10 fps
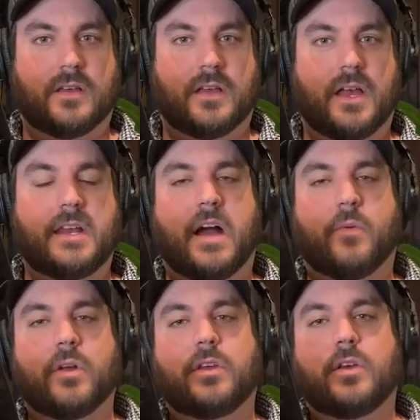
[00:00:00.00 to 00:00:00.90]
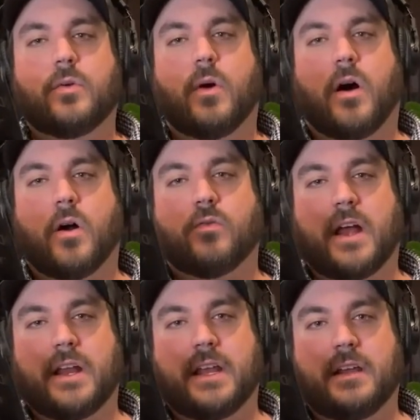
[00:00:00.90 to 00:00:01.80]
And now, were you
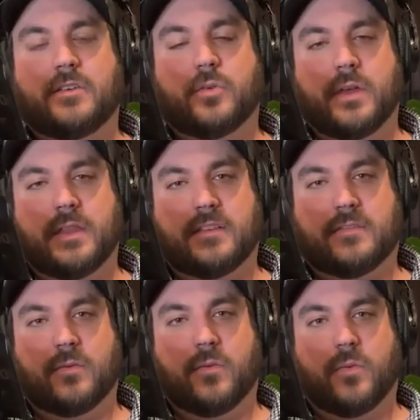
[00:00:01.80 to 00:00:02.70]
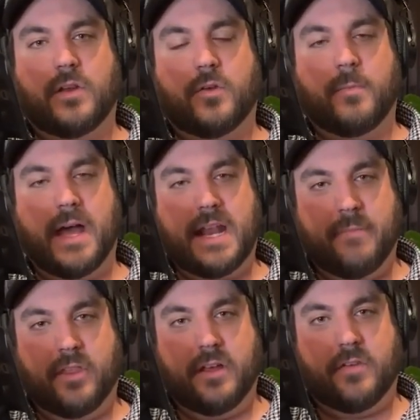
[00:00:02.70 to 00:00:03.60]
already doing this when you met
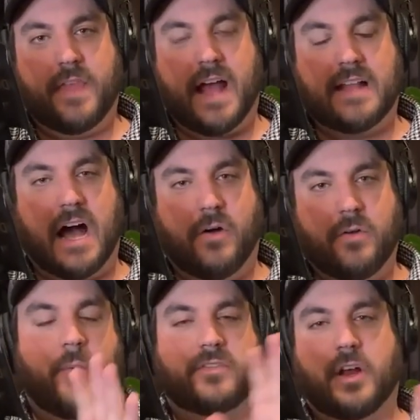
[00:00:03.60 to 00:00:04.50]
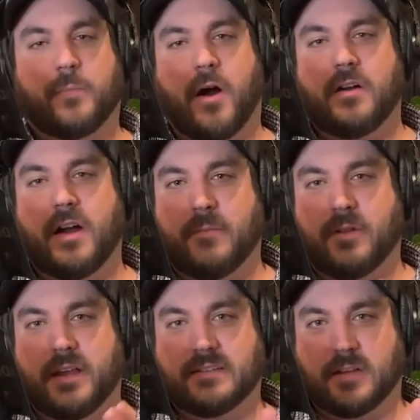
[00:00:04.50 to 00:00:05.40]
Emily, or that's how? So your partner
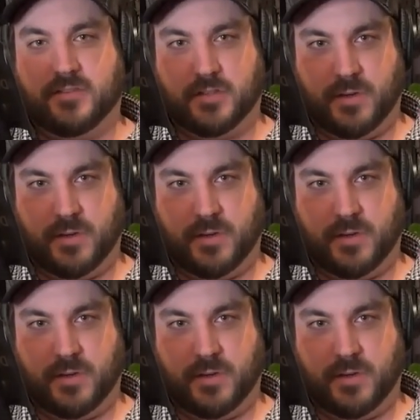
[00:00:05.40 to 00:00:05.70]
Emily is also